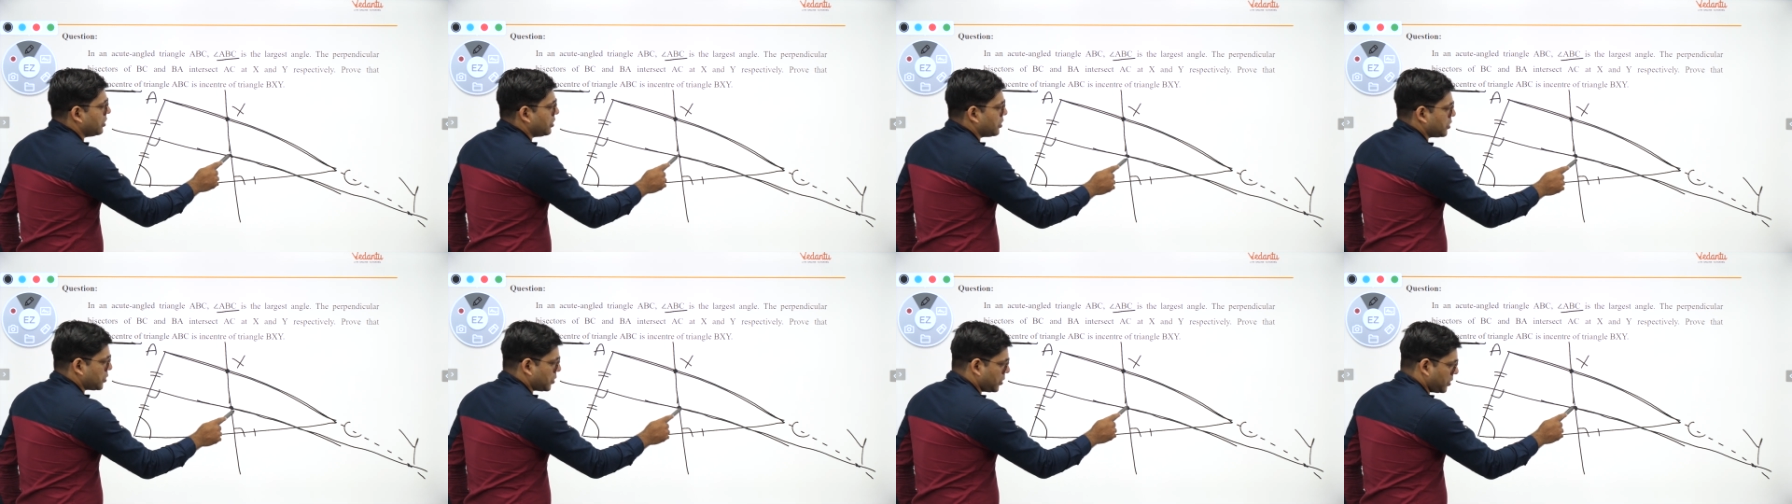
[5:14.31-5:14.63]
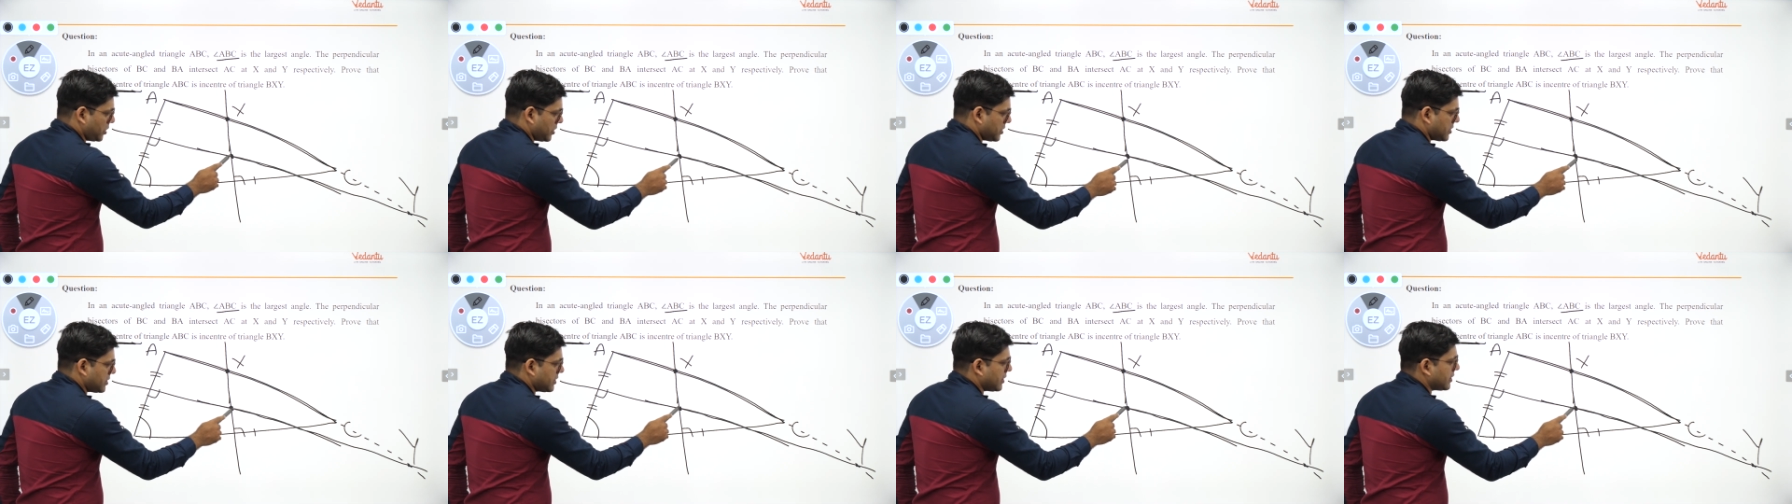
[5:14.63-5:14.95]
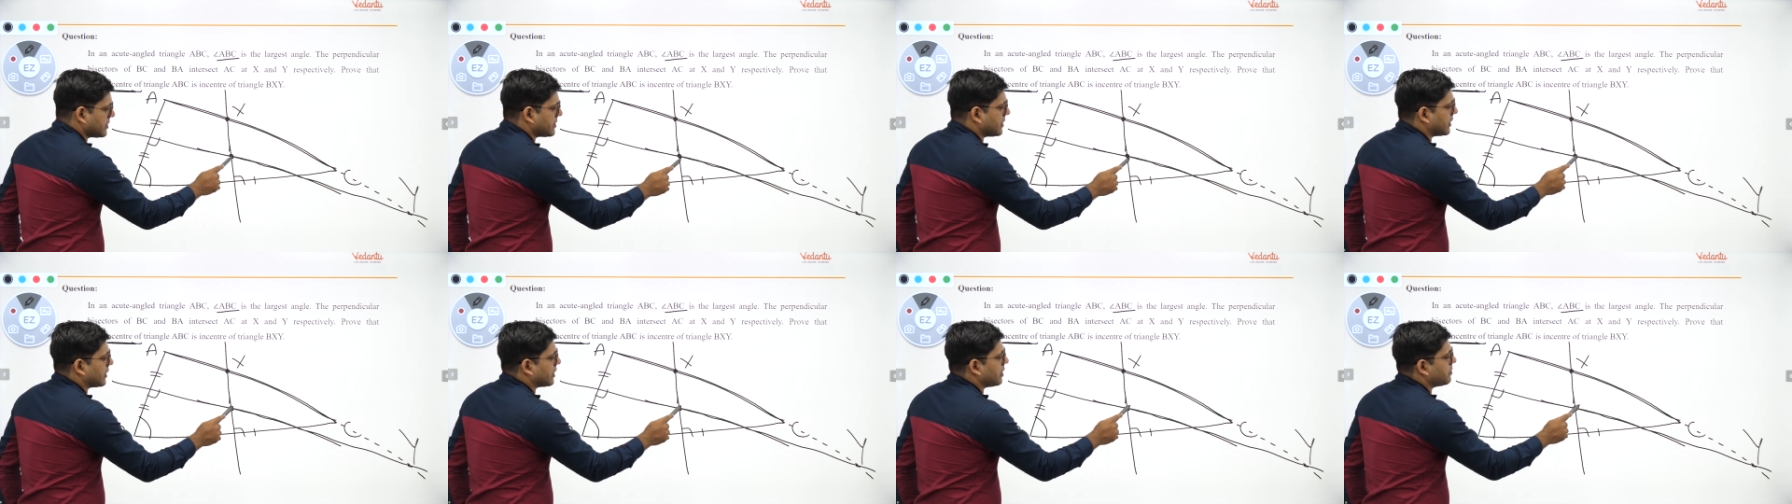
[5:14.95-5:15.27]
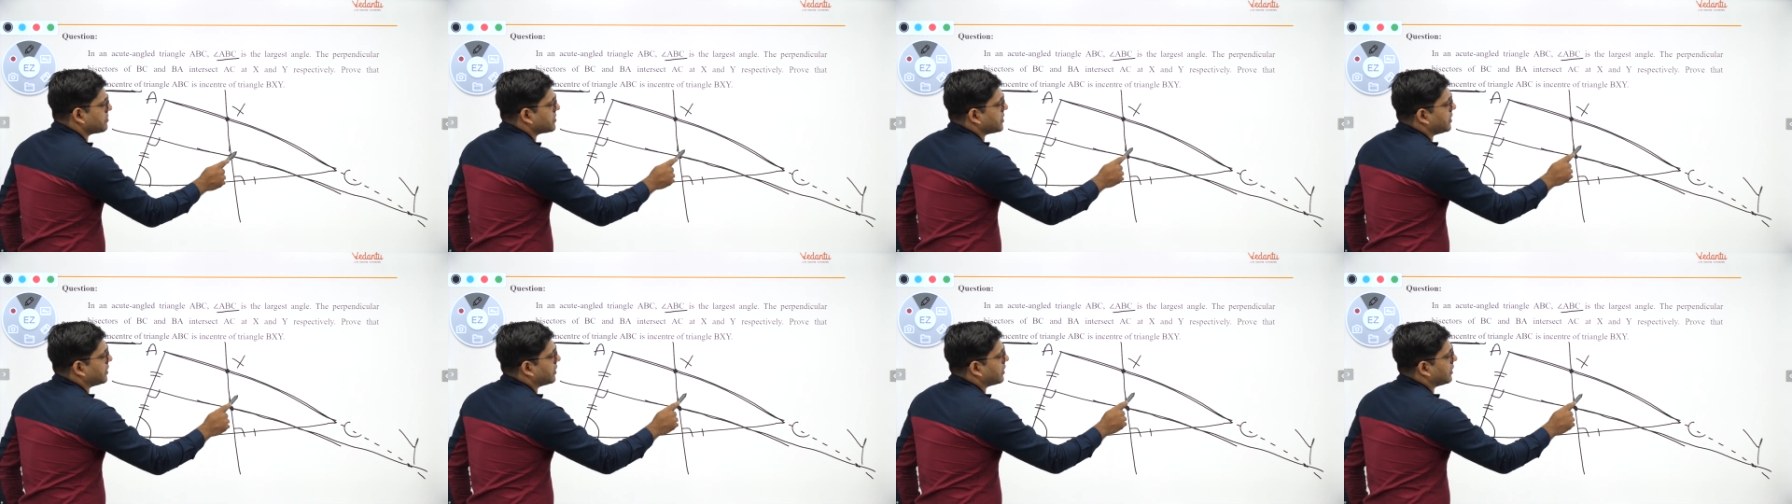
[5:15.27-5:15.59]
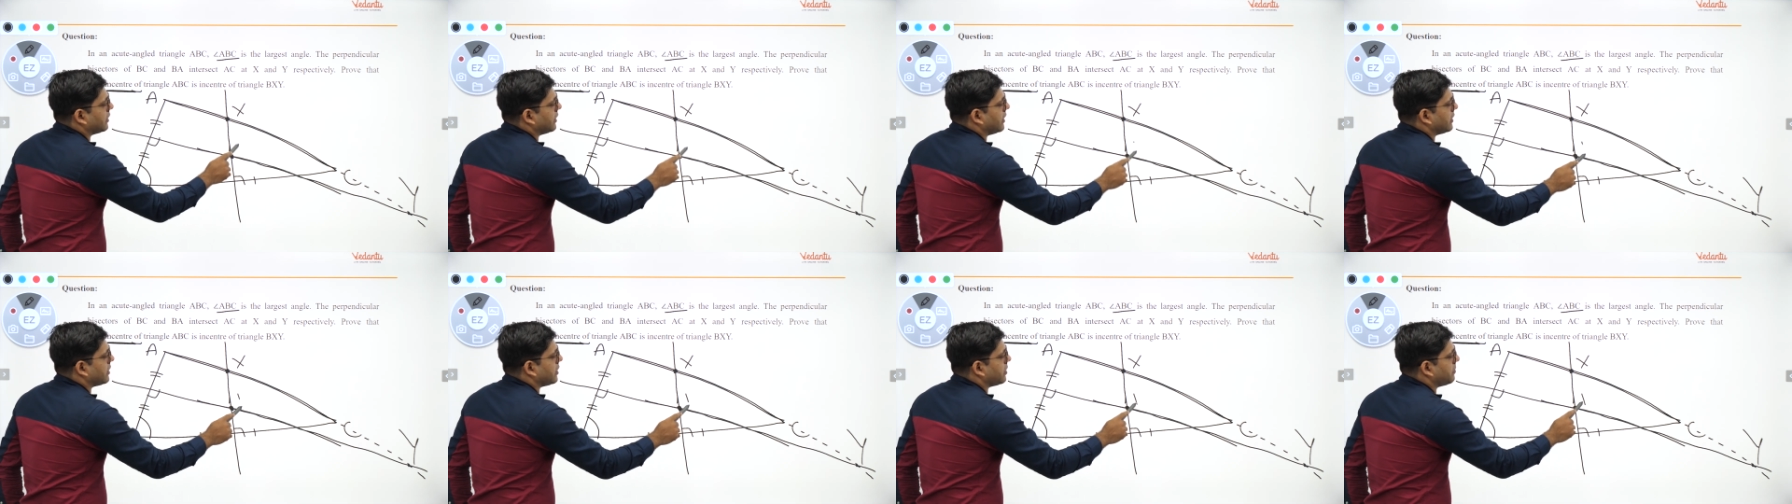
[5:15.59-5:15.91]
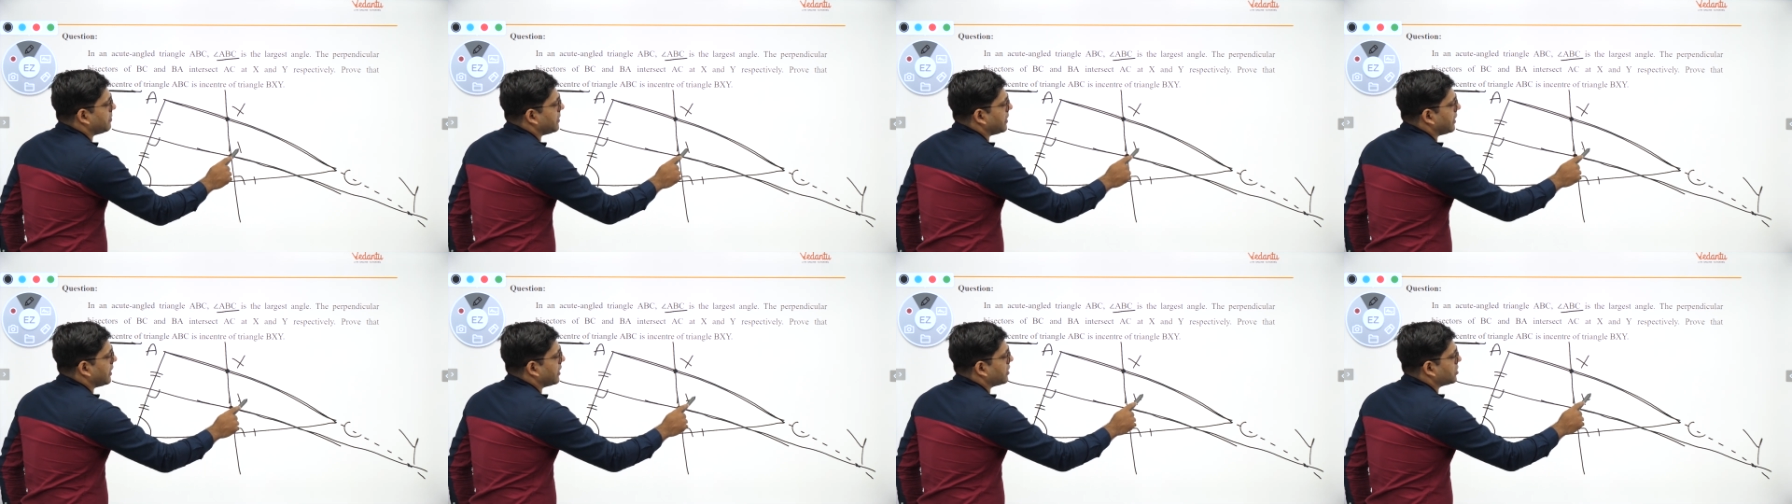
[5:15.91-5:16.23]
So this is the circumcenter, let it
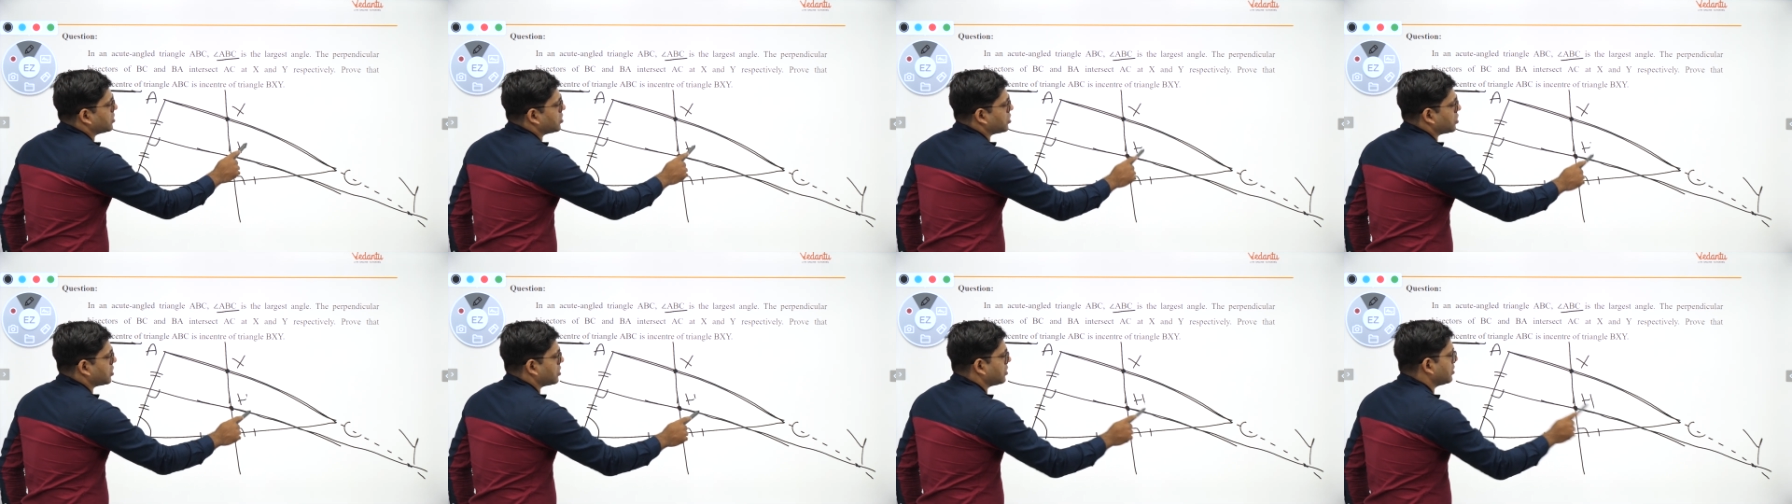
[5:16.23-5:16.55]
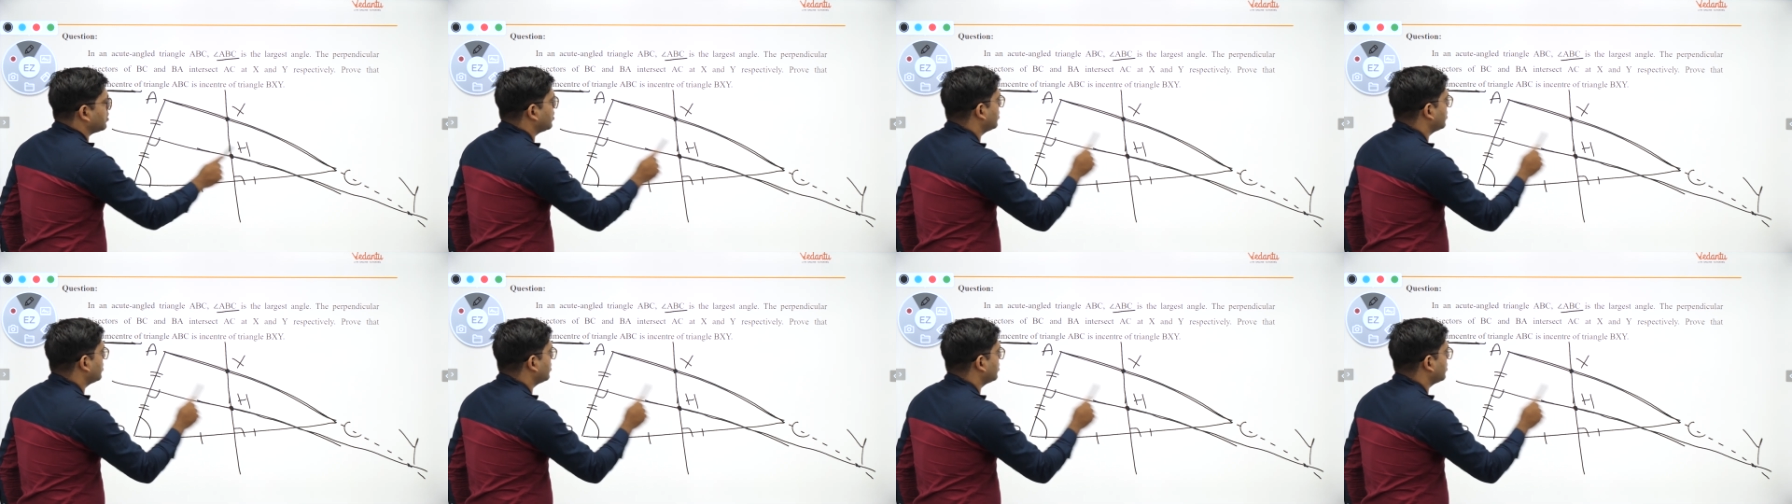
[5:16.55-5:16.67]
be H.